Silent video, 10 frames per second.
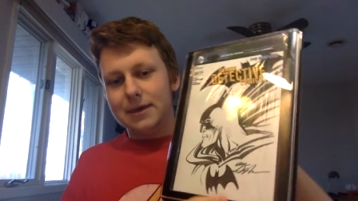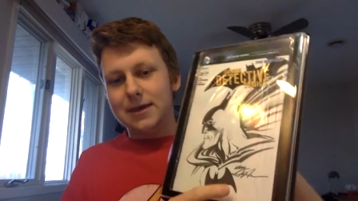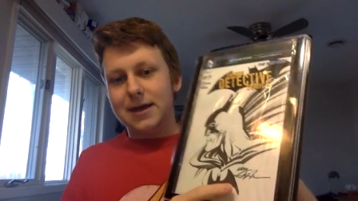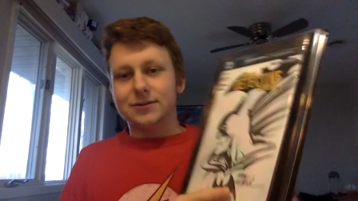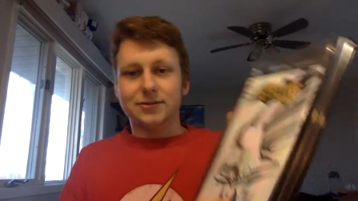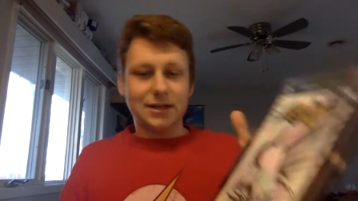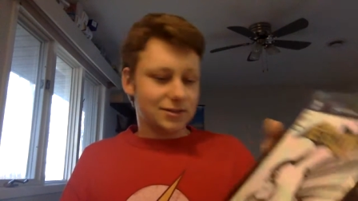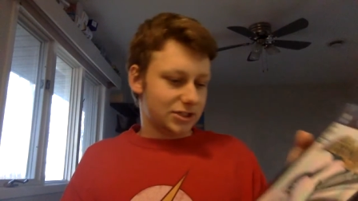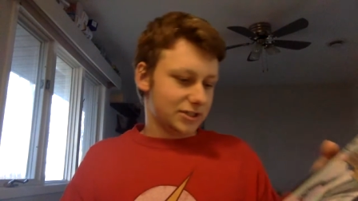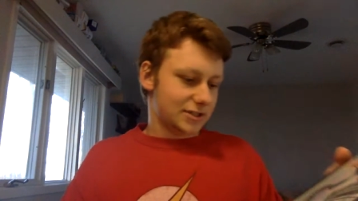yeah, so
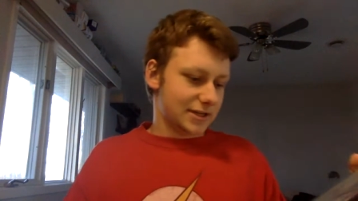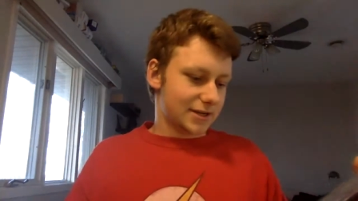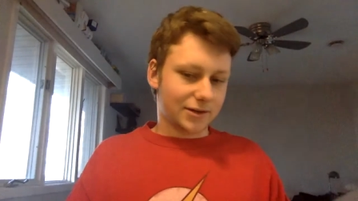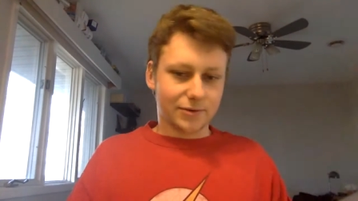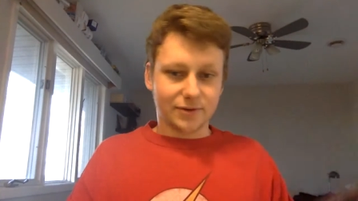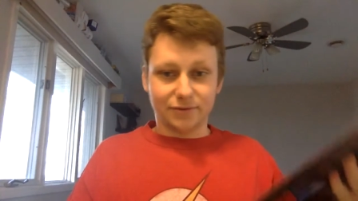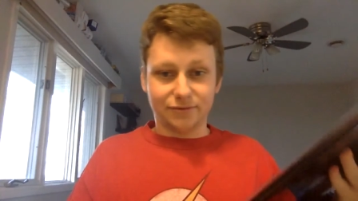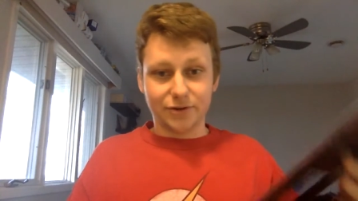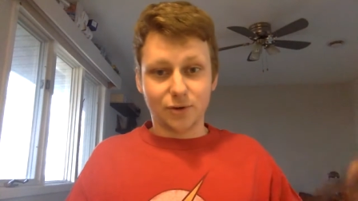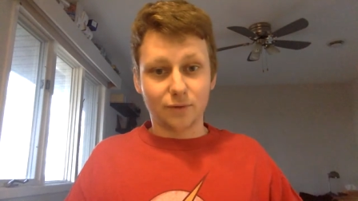that's just uh, go a
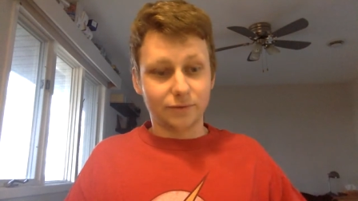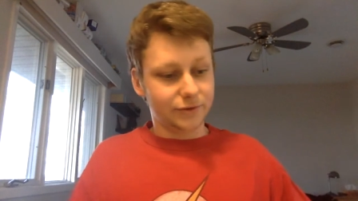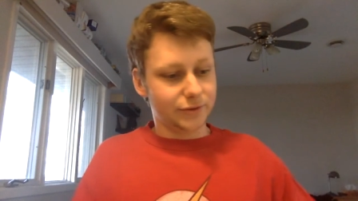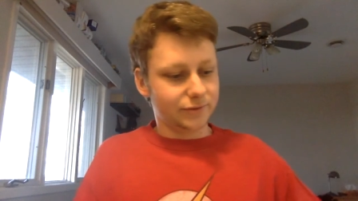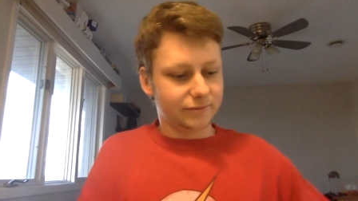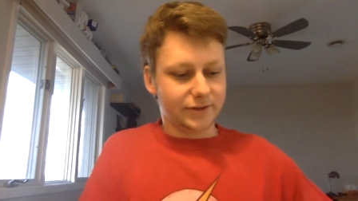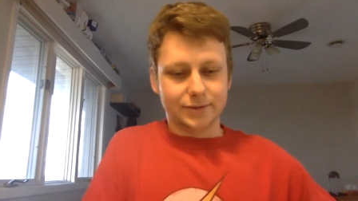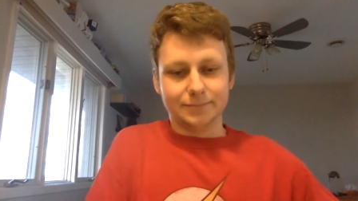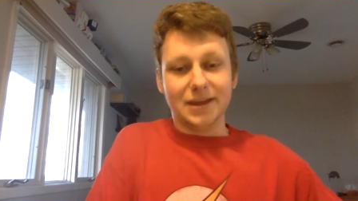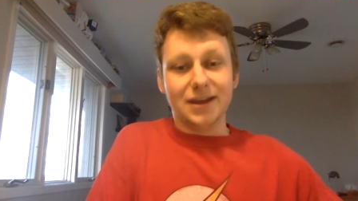few overview of, you
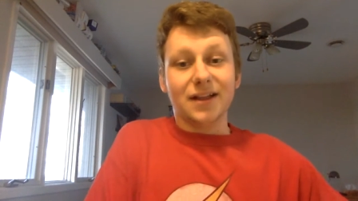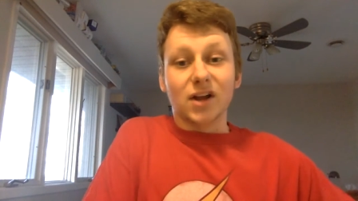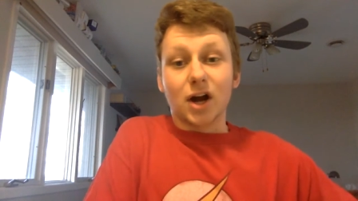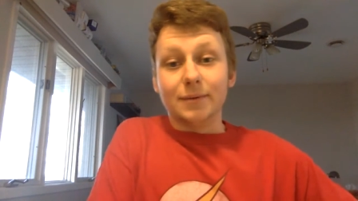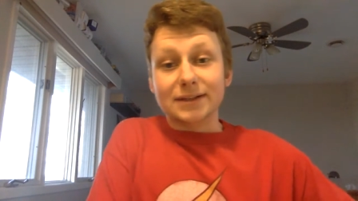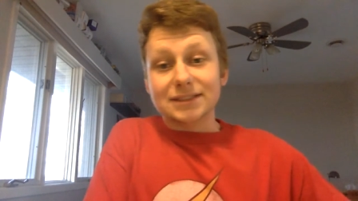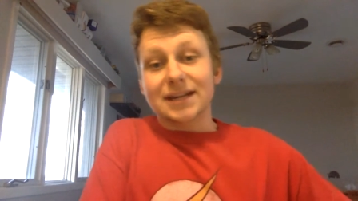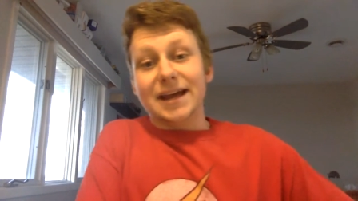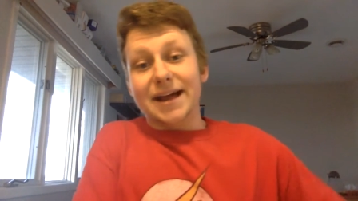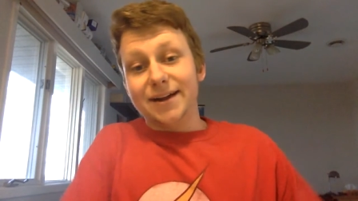know, the comics that
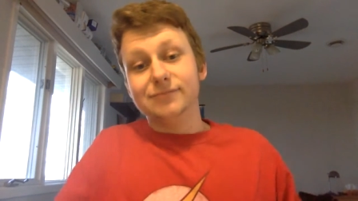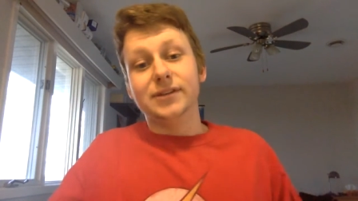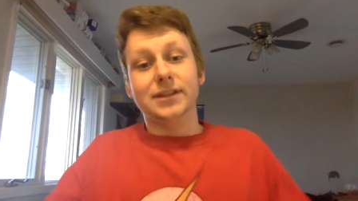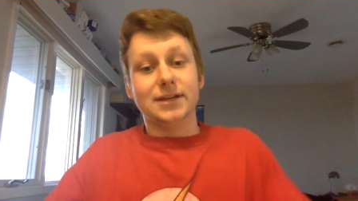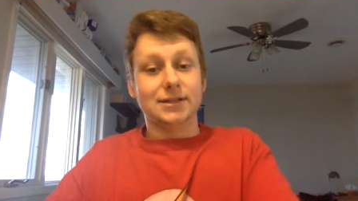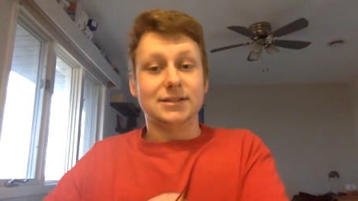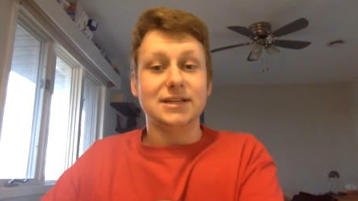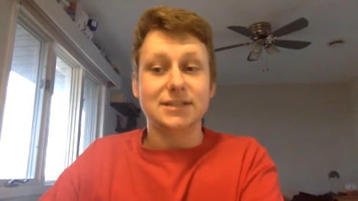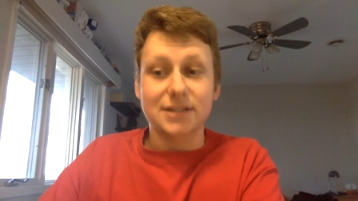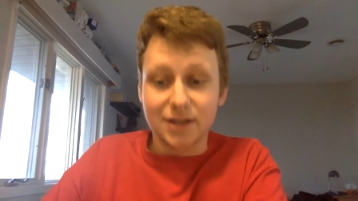I have and the D
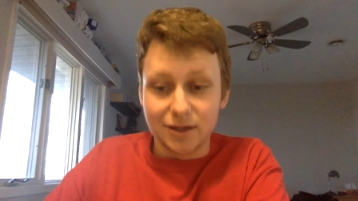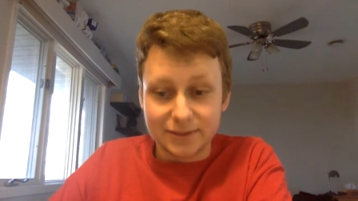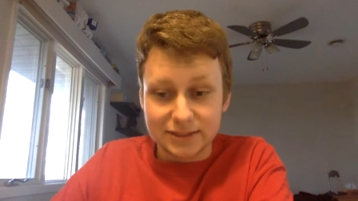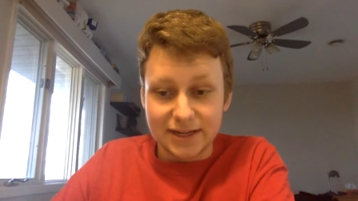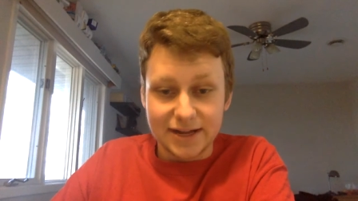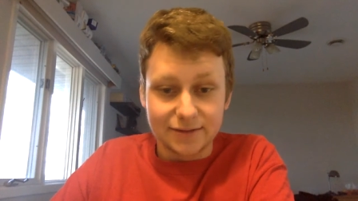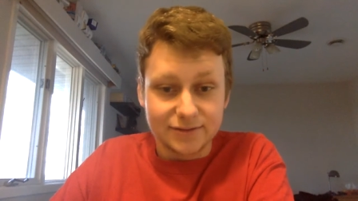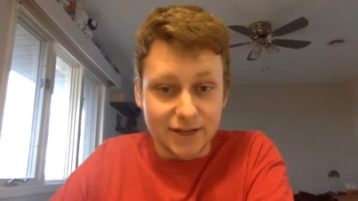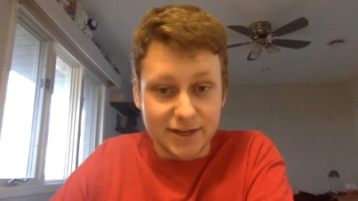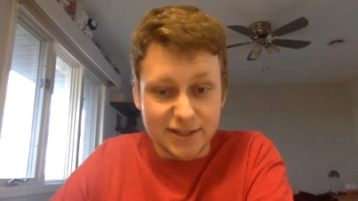C comics that I have
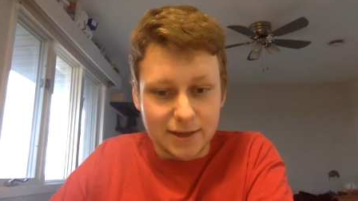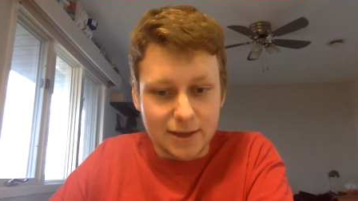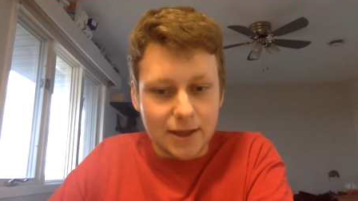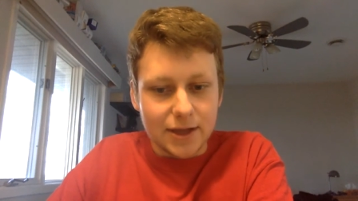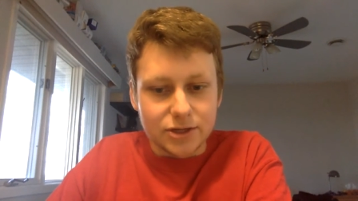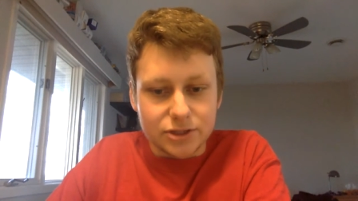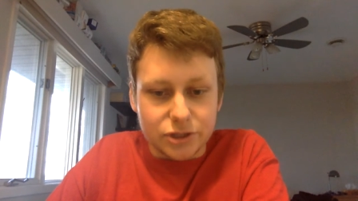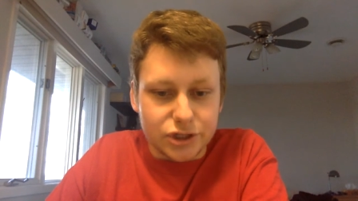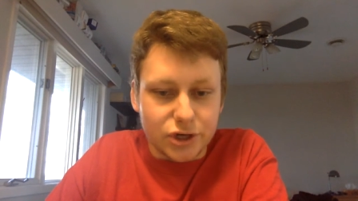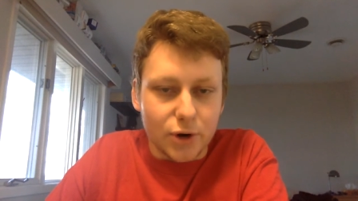signed, just to
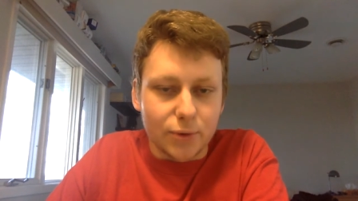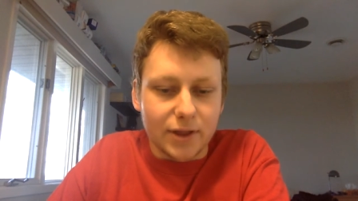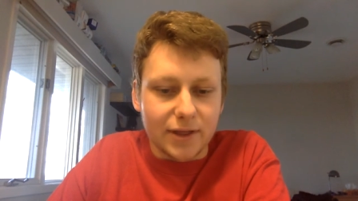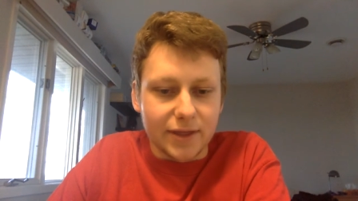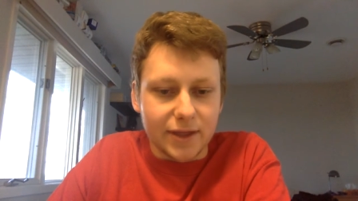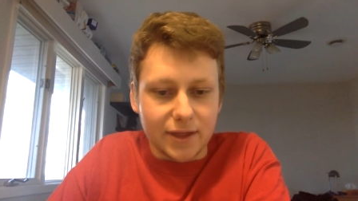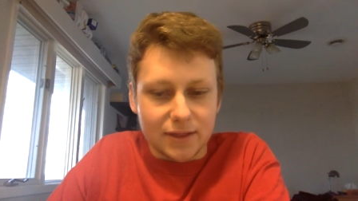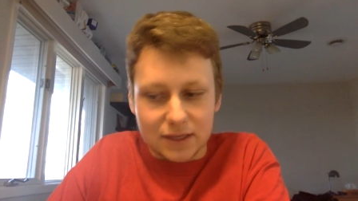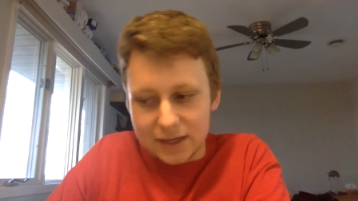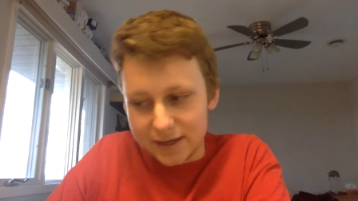show uh, the
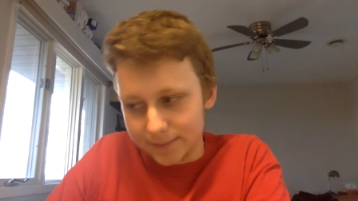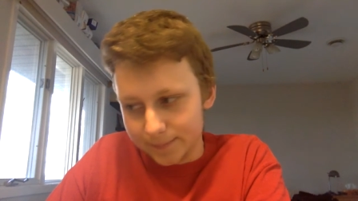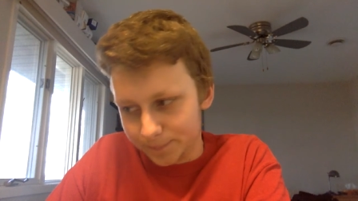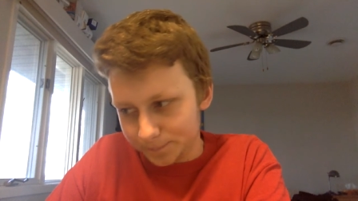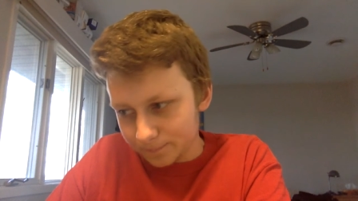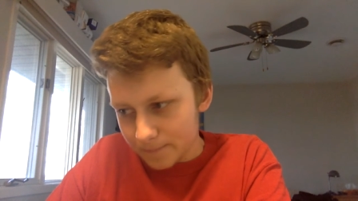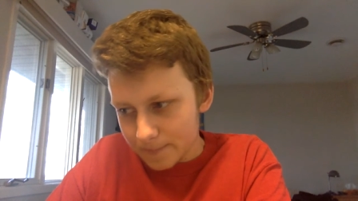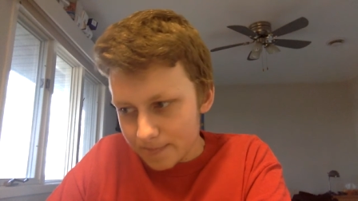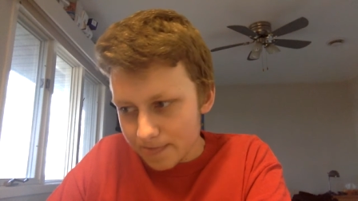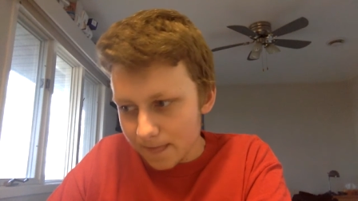the um,
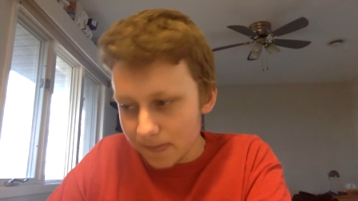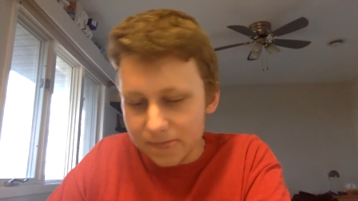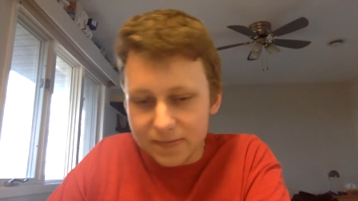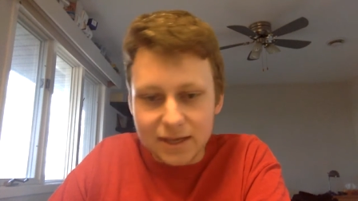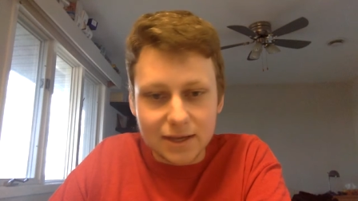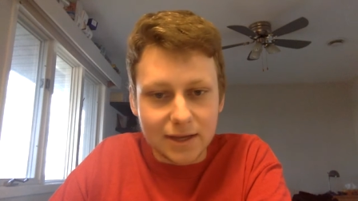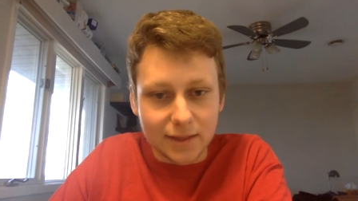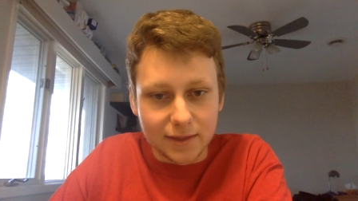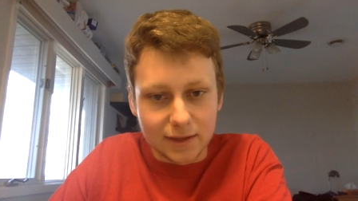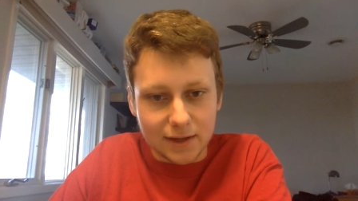the uh,
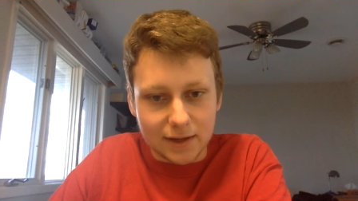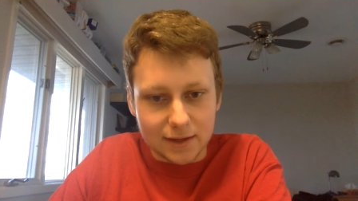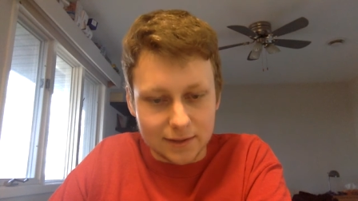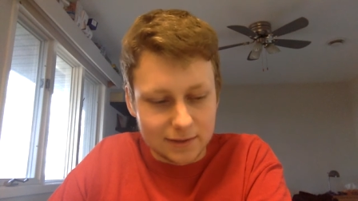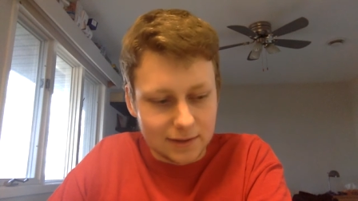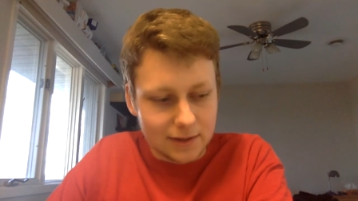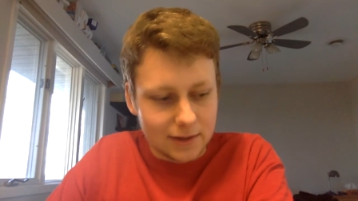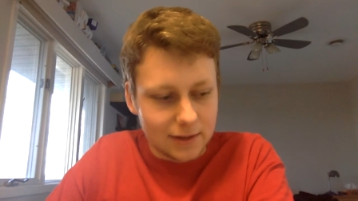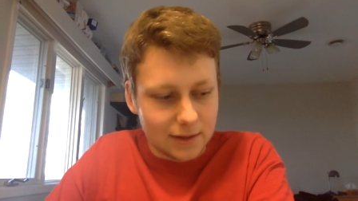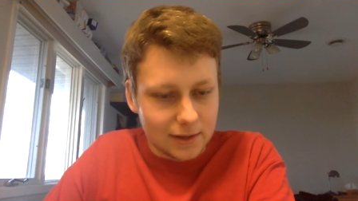the uh,
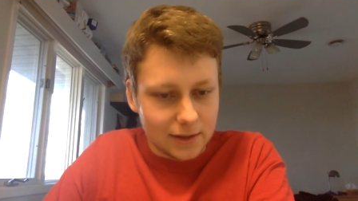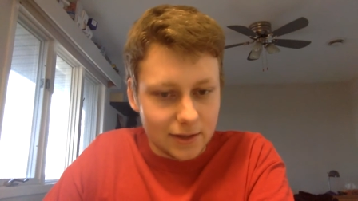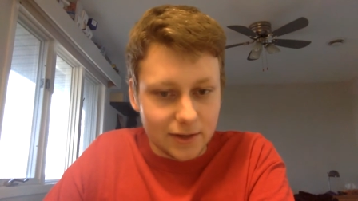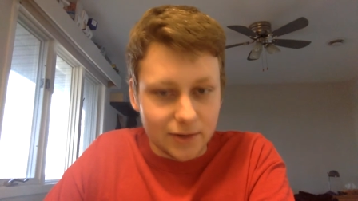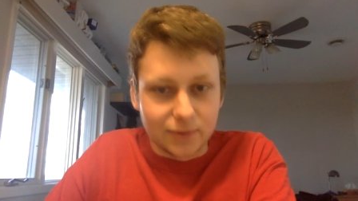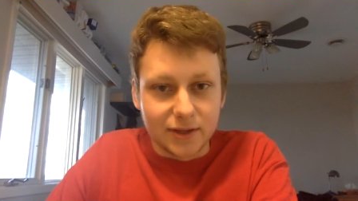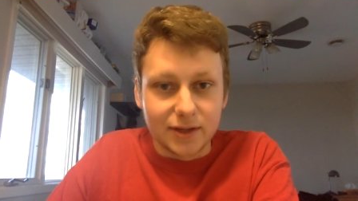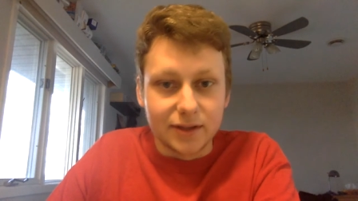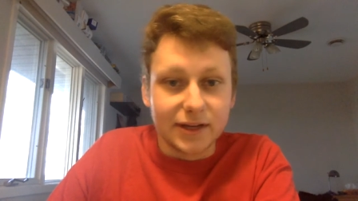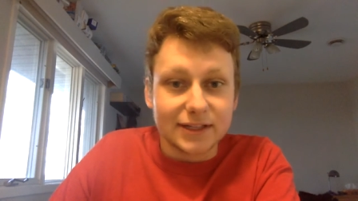you know
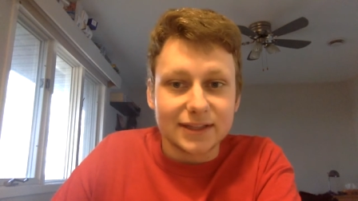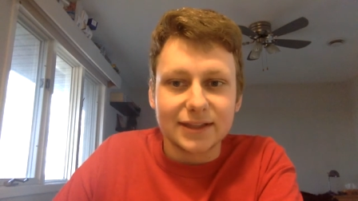the the.